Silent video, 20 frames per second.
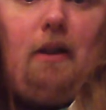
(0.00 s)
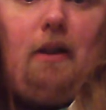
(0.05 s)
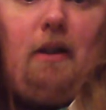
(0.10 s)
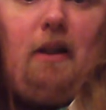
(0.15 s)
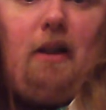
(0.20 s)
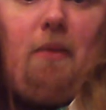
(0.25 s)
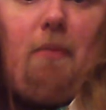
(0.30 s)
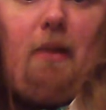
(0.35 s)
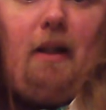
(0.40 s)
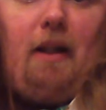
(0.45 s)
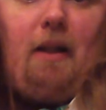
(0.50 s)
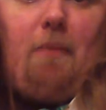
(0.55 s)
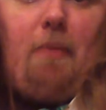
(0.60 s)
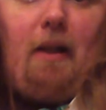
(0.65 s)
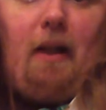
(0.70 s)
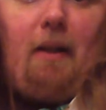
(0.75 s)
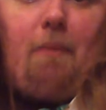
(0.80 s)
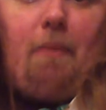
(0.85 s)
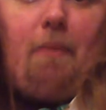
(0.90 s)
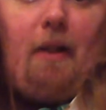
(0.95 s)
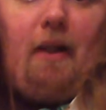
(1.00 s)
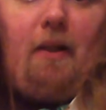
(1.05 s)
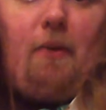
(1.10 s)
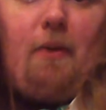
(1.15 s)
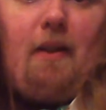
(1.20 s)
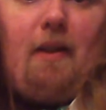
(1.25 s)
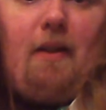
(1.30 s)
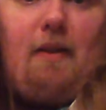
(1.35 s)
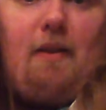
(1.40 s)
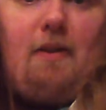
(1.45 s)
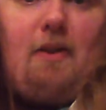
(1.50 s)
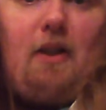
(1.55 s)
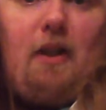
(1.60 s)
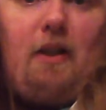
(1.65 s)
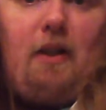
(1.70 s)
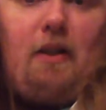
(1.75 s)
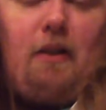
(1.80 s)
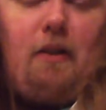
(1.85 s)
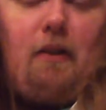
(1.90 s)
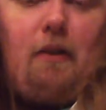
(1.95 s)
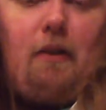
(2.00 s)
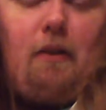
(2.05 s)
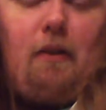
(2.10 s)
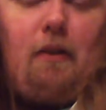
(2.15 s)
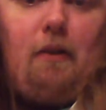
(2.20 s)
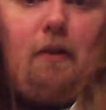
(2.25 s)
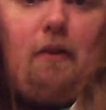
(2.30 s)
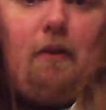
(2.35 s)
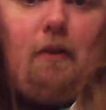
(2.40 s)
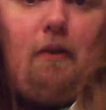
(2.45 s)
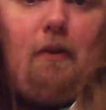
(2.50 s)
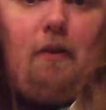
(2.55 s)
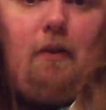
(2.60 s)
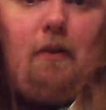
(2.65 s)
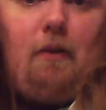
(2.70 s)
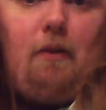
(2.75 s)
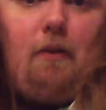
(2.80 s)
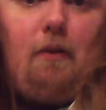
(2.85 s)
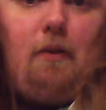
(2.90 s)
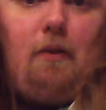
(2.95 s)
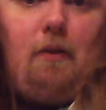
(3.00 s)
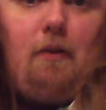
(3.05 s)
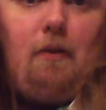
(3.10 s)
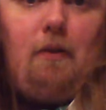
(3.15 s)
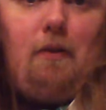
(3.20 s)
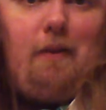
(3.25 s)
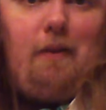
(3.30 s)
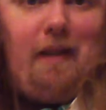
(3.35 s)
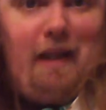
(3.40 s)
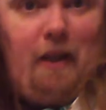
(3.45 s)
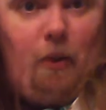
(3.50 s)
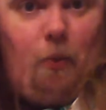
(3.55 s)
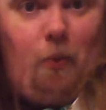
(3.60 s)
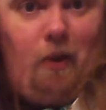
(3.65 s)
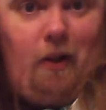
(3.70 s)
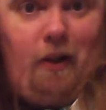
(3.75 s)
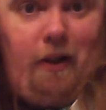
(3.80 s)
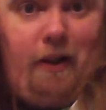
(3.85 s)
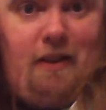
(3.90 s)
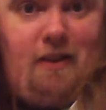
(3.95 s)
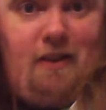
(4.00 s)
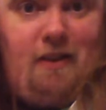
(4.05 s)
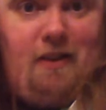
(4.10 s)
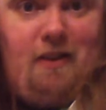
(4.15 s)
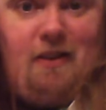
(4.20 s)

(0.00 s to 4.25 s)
A black banner with the title on in white.